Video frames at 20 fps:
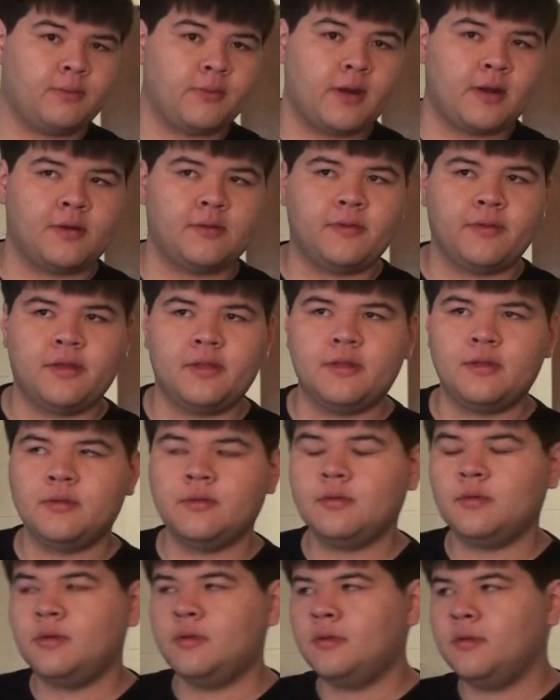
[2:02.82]
rarely.
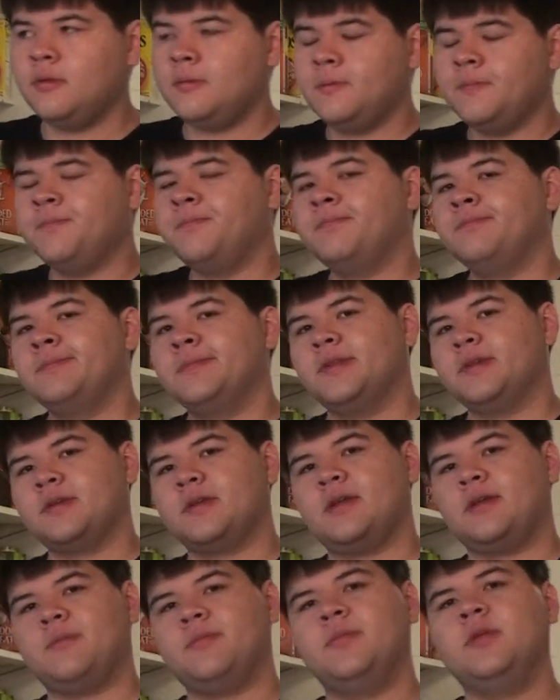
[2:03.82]

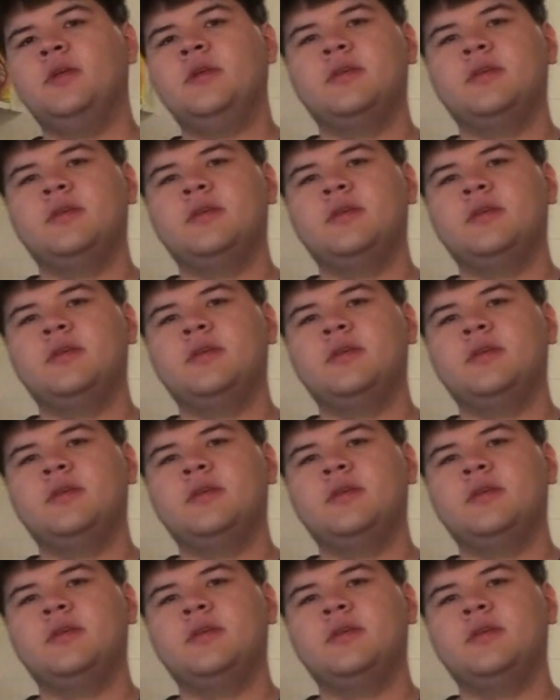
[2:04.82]
Okay,